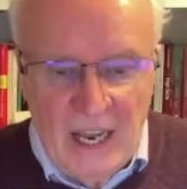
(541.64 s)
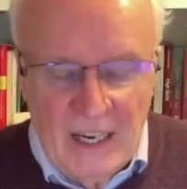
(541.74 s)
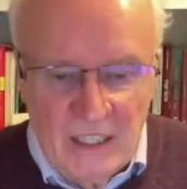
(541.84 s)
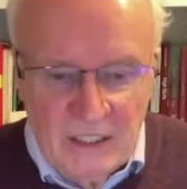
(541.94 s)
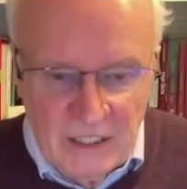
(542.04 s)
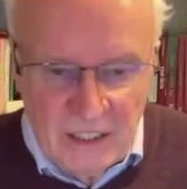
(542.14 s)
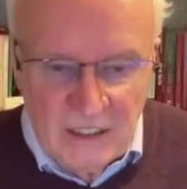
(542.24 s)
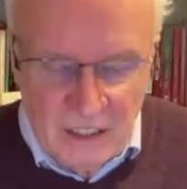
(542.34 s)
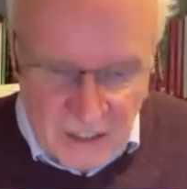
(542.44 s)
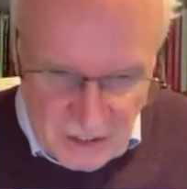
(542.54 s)
And I
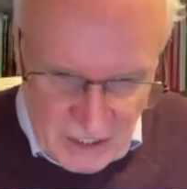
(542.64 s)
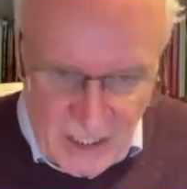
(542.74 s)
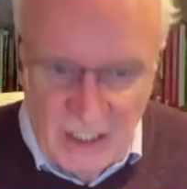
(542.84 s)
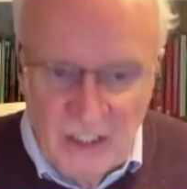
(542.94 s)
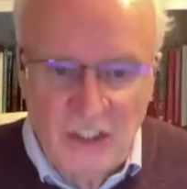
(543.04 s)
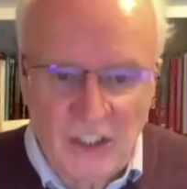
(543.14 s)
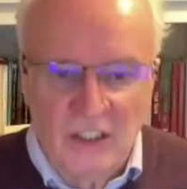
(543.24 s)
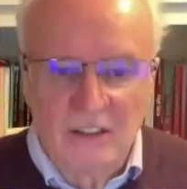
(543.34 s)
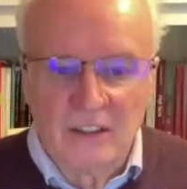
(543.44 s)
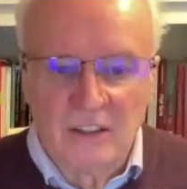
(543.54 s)
think there's a
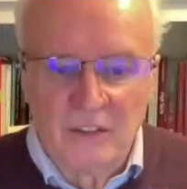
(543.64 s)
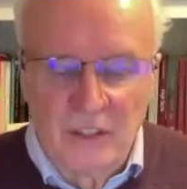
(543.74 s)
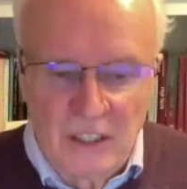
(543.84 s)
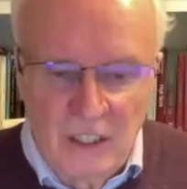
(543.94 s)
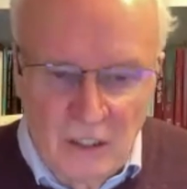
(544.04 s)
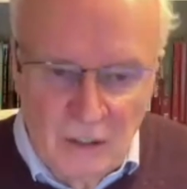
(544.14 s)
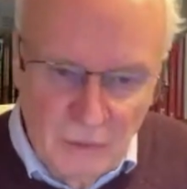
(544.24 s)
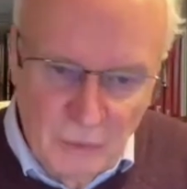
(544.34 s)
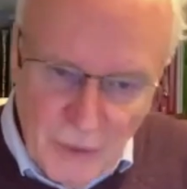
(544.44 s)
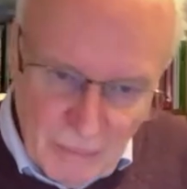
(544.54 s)
danger that
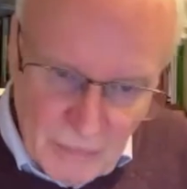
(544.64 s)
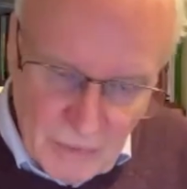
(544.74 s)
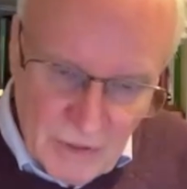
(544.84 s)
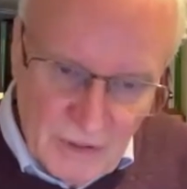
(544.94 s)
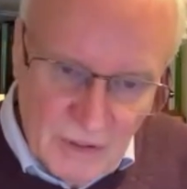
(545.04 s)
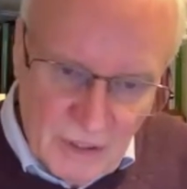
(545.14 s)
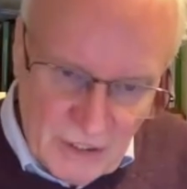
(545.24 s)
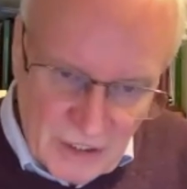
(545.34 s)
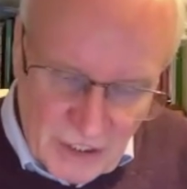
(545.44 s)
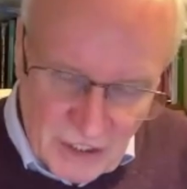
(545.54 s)
we,
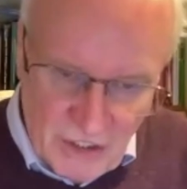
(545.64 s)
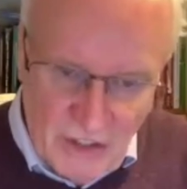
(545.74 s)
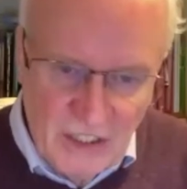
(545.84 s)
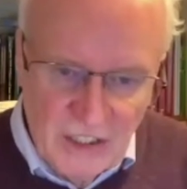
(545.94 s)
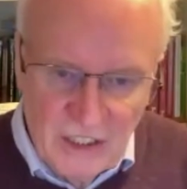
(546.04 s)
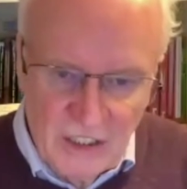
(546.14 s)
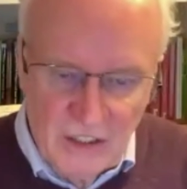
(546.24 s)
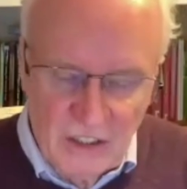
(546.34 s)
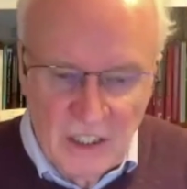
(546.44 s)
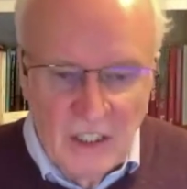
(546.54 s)
in
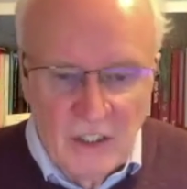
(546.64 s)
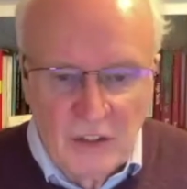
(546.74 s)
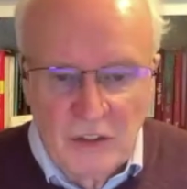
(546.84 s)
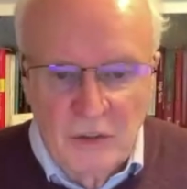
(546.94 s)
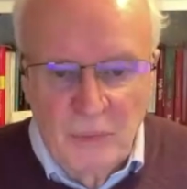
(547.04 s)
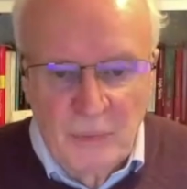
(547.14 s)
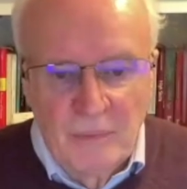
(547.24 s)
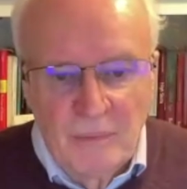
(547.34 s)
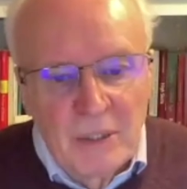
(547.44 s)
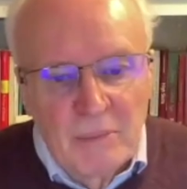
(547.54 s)
societies, you,
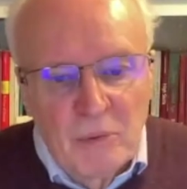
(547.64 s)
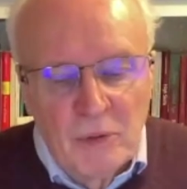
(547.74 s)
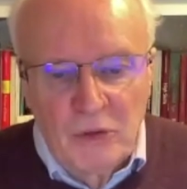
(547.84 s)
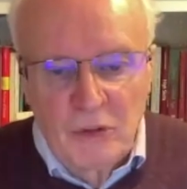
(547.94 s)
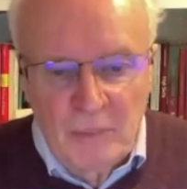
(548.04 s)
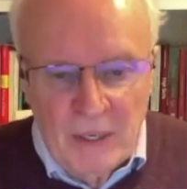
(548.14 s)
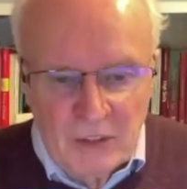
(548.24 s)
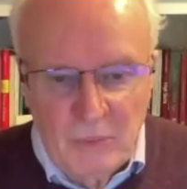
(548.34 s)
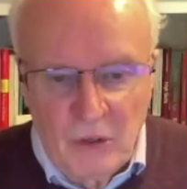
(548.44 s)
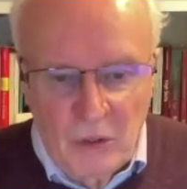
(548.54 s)
people move to
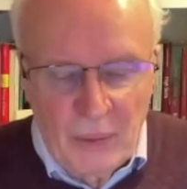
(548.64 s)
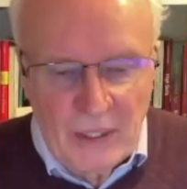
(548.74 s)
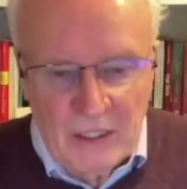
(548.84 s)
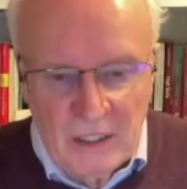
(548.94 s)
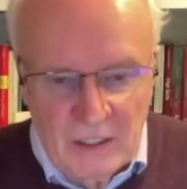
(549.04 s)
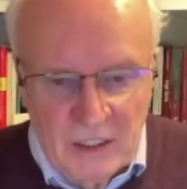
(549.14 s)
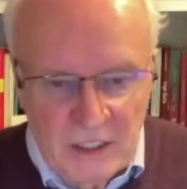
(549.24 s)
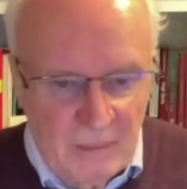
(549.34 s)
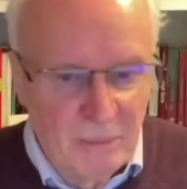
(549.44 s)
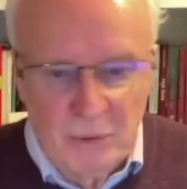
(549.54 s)
much more quicker,
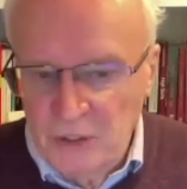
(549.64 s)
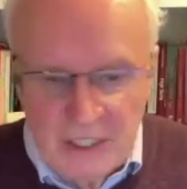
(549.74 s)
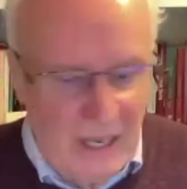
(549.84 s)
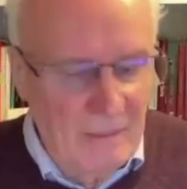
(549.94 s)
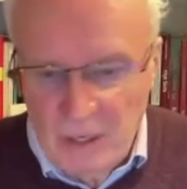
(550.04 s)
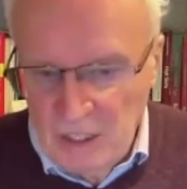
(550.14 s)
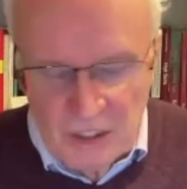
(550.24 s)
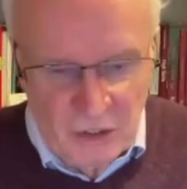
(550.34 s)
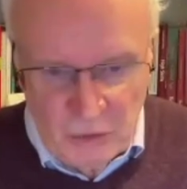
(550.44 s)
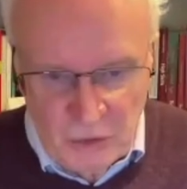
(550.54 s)
simple soundbite
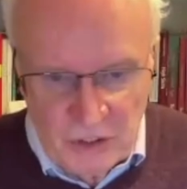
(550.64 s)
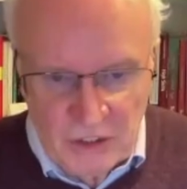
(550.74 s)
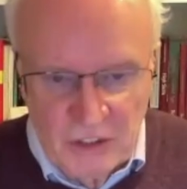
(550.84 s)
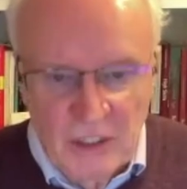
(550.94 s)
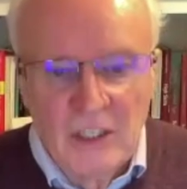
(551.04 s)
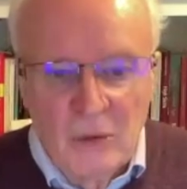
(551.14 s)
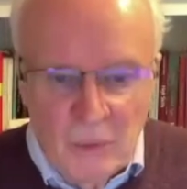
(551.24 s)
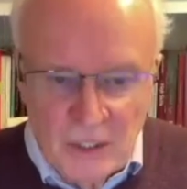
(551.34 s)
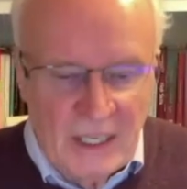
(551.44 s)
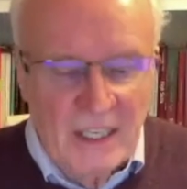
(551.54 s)
solutions,
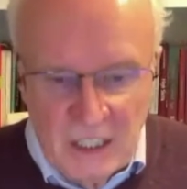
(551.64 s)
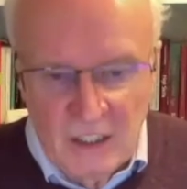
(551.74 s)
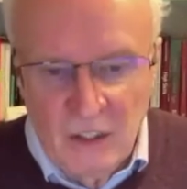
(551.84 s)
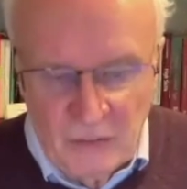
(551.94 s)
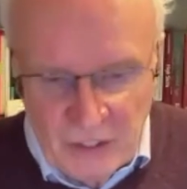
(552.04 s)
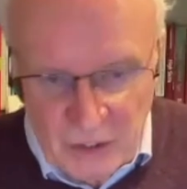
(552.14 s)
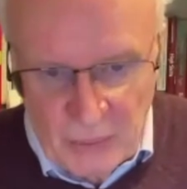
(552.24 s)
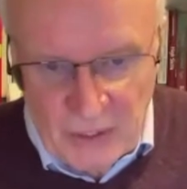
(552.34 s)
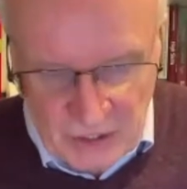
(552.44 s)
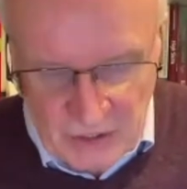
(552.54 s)
whereas actually a lot of these
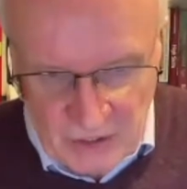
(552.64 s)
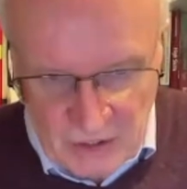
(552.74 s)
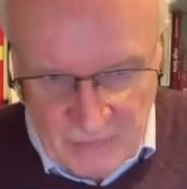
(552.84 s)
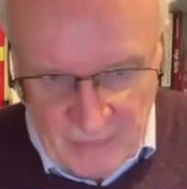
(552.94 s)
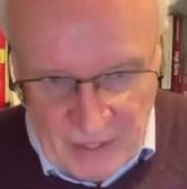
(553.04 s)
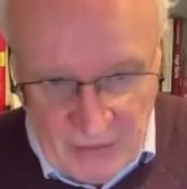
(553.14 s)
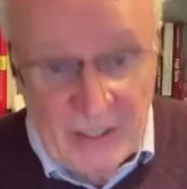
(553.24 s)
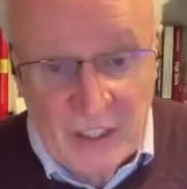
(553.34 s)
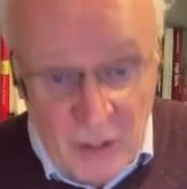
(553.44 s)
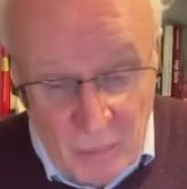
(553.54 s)
questions are
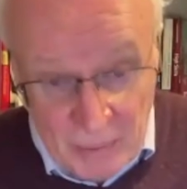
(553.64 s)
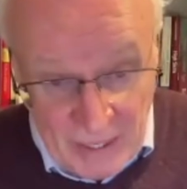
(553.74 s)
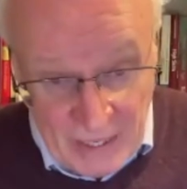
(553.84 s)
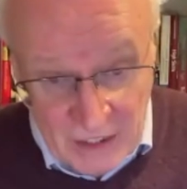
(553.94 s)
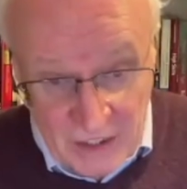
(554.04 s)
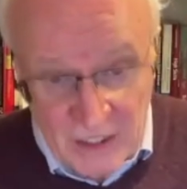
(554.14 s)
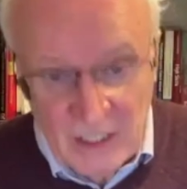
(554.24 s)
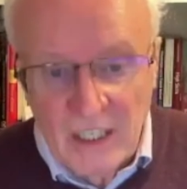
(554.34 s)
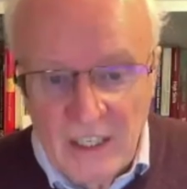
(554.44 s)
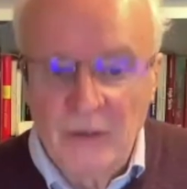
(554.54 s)
very complex
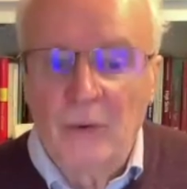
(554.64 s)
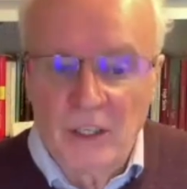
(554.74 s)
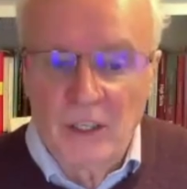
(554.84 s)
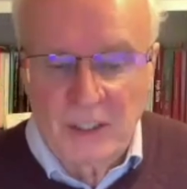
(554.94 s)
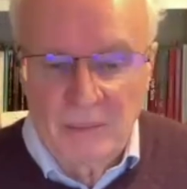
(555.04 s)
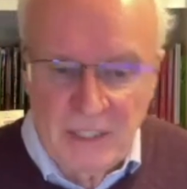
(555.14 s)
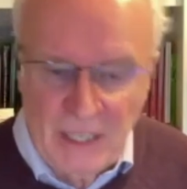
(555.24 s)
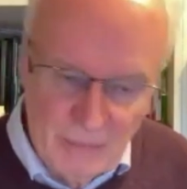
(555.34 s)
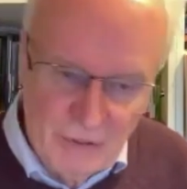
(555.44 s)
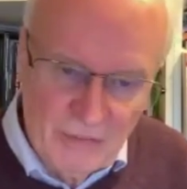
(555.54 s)
and require some
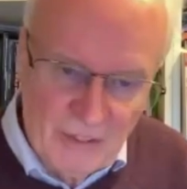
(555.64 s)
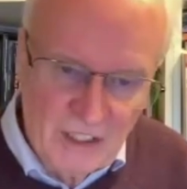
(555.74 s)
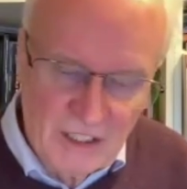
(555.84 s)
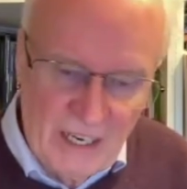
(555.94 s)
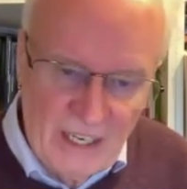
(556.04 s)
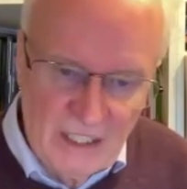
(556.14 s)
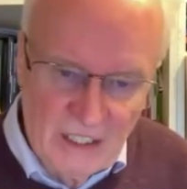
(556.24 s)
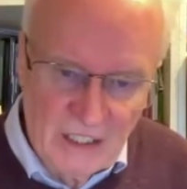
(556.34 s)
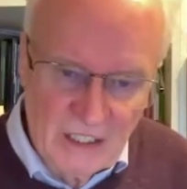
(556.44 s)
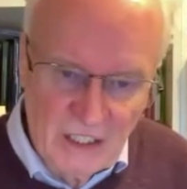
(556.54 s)
depth of
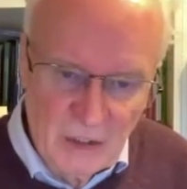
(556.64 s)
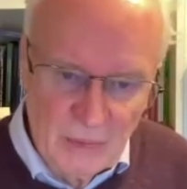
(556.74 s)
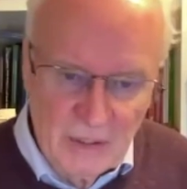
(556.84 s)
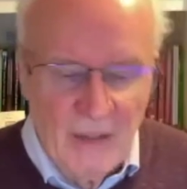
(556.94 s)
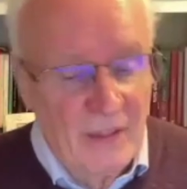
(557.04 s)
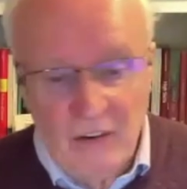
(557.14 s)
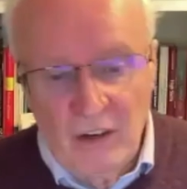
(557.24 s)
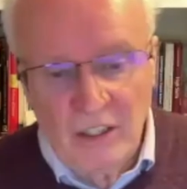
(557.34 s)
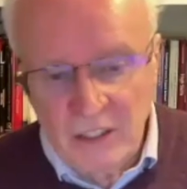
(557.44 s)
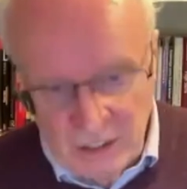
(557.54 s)
understanding and engagement, and there
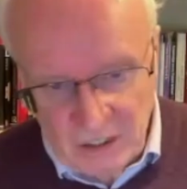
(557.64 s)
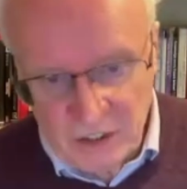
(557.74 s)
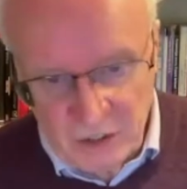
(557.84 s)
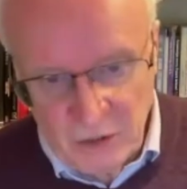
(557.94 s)
aren't easy